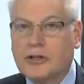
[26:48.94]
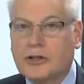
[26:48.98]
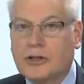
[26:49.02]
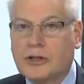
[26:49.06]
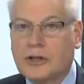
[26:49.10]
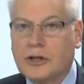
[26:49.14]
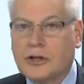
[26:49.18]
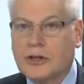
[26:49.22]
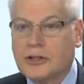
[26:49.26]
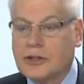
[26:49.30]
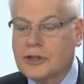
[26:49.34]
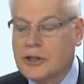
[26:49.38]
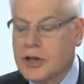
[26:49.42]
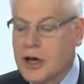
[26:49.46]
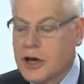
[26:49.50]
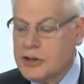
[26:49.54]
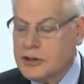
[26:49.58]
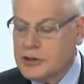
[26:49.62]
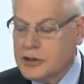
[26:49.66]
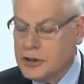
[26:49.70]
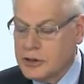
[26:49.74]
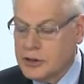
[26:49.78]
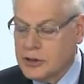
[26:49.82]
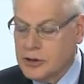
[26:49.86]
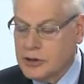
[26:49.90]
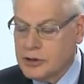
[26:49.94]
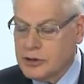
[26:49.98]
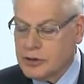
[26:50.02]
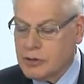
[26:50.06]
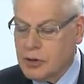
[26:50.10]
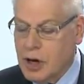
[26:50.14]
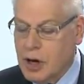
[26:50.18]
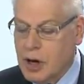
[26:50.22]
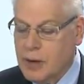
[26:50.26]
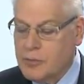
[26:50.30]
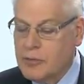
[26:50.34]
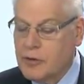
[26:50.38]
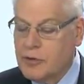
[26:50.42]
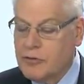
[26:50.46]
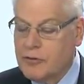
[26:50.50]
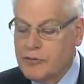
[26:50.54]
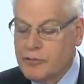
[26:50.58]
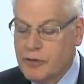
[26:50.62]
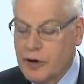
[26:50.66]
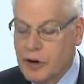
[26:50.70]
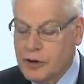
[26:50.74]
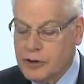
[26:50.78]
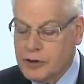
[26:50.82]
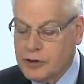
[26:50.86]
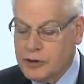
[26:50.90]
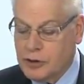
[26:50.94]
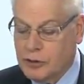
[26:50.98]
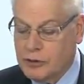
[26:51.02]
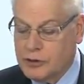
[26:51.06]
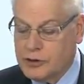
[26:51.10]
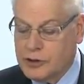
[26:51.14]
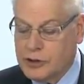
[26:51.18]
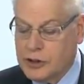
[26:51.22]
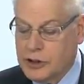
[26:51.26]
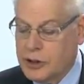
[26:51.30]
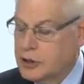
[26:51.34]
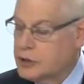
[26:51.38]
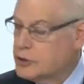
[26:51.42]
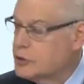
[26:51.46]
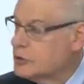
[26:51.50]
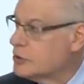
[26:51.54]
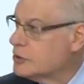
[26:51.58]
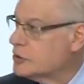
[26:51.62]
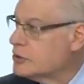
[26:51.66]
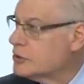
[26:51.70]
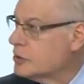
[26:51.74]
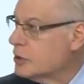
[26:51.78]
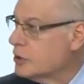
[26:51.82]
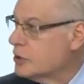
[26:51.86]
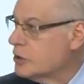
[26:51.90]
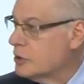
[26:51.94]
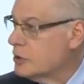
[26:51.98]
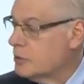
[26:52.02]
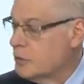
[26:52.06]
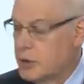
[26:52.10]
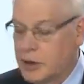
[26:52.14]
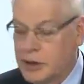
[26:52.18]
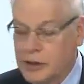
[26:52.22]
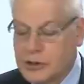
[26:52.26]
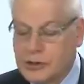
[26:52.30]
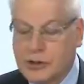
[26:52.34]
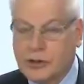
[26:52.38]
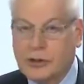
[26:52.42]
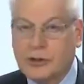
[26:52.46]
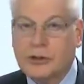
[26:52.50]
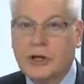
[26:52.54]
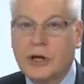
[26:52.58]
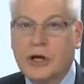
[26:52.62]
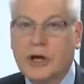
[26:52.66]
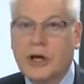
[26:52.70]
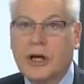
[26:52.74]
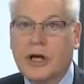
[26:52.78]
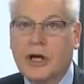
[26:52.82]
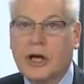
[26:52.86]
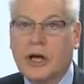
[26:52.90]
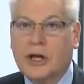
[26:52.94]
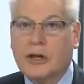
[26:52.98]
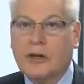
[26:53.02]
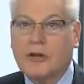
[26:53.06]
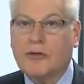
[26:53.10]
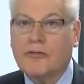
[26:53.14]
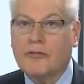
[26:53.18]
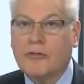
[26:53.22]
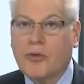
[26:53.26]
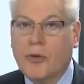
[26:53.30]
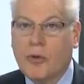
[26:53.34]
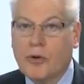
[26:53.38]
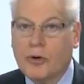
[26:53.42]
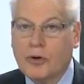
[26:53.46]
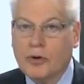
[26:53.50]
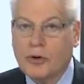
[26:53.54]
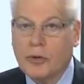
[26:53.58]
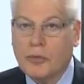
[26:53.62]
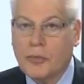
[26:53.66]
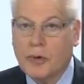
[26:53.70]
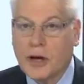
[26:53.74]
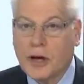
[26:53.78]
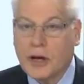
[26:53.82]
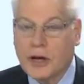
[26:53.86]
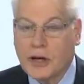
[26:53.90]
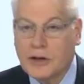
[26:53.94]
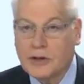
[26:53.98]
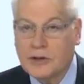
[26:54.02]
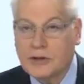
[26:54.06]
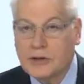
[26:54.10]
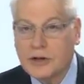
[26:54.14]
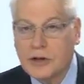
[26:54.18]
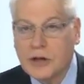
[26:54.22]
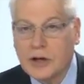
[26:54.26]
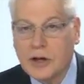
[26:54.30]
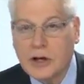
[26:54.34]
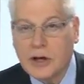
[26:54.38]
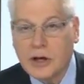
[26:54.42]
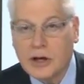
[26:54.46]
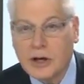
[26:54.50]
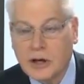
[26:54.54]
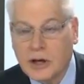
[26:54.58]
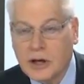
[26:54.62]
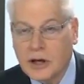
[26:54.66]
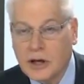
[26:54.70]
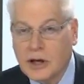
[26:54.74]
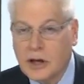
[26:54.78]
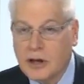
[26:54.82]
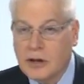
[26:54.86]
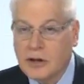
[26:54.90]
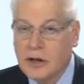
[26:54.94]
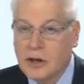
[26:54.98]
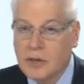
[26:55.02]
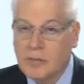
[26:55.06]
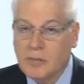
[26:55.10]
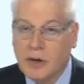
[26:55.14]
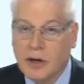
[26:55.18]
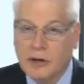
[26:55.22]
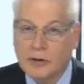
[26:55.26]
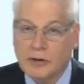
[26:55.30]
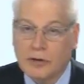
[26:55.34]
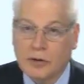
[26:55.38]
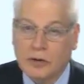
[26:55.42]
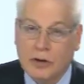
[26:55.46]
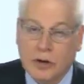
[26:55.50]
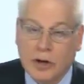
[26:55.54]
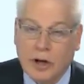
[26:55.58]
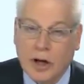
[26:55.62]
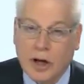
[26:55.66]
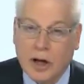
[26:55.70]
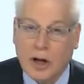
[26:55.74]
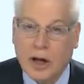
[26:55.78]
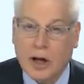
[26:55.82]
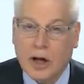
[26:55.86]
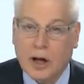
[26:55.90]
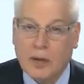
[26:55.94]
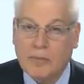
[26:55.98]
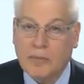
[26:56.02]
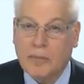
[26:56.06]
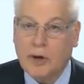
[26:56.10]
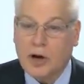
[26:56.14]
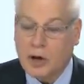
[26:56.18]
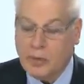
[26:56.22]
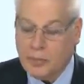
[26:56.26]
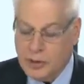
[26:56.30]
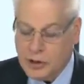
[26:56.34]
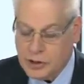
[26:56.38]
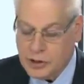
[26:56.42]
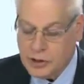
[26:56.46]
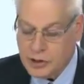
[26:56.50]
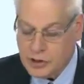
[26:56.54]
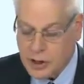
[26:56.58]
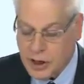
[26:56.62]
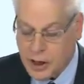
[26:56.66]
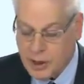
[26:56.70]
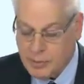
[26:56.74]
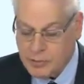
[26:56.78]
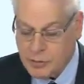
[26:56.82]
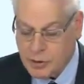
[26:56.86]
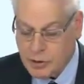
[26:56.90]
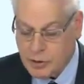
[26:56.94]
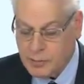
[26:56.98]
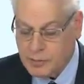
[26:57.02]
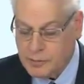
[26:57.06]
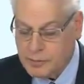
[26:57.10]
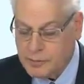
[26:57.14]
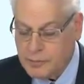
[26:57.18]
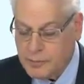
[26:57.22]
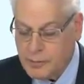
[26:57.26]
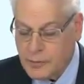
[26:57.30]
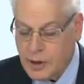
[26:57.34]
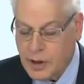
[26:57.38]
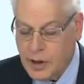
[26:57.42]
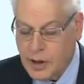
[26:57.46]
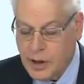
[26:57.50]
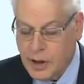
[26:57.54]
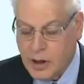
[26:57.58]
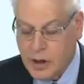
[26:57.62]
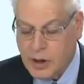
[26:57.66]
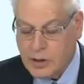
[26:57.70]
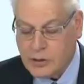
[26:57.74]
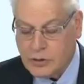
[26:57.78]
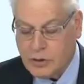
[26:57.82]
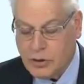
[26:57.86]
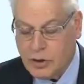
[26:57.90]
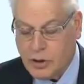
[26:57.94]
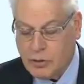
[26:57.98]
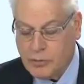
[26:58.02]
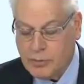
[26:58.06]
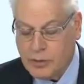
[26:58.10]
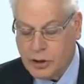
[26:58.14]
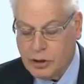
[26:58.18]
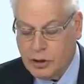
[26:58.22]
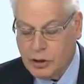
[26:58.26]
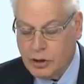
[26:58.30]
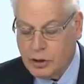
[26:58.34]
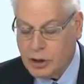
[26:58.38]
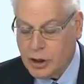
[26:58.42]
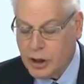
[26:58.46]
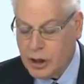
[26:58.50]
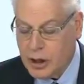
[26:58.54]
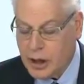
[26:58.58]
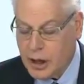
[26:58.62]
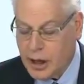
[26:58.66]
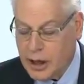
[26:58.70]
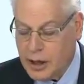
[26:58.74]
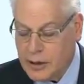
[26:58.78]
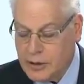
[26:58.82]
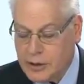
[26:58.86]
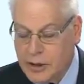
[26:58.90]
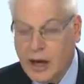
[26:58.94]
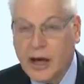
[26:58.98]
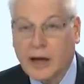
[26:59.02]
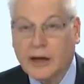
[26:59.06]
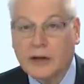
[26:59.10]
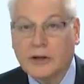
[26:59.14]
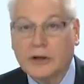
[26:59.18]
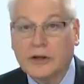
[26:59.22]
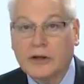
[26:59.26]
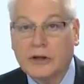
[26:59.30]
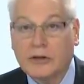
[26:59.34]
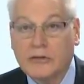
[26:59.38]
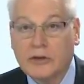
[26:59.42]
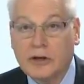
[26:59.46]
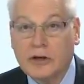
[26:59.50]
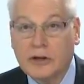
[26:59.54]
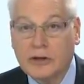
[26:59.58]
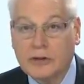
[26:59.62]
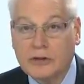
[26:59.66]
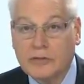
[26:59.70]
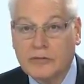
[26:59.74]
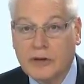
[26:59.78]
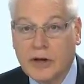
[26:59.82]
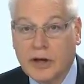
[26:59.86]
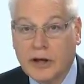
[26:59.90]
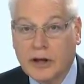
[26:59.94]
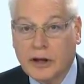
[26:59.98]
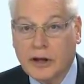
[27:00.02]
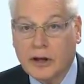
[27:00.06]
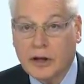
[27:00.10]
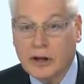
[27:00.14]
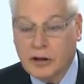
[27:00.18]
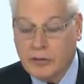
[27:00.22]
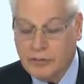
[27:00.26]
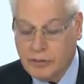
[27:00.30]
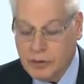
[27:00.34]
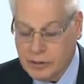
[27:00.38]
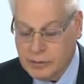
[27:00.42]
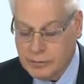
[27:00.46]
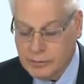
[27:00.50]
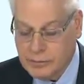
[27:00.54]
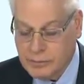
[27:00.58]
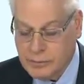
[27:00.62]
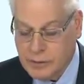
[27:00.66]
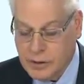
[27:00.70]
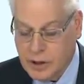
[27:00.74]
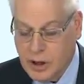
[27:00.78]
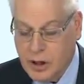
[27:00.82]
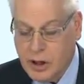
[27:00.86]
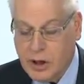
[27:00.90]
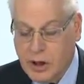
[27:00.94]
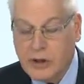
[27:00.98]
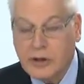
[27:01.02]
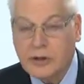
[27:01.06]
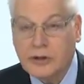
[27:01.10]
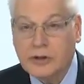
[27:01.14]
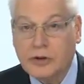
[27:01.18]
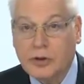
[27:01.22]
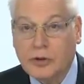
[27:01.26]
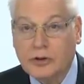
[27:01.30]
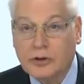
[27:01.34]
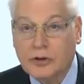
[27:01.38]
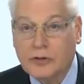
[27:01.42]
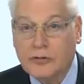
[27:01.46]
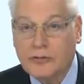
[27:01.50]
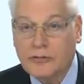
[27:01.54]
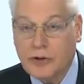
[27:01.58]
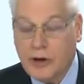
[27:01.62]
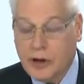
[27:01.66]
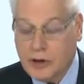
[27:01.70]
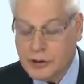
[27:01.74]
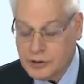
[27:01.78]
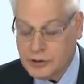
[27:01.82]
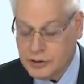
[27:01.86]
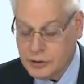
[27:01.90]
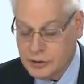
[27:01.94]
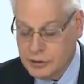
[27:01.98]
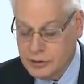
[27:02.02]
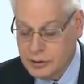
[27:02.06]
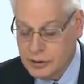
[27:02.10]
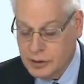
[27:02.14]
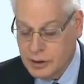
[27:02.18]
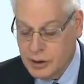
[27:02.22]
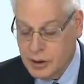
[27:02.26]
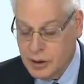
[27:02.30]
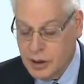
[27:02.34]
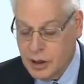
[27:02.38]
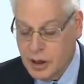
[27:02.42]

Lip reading: should assess and describe the functional changes in the patient in the 4 domains in the mental impairment chapter. So they'll be looking at activities of daily living, social function,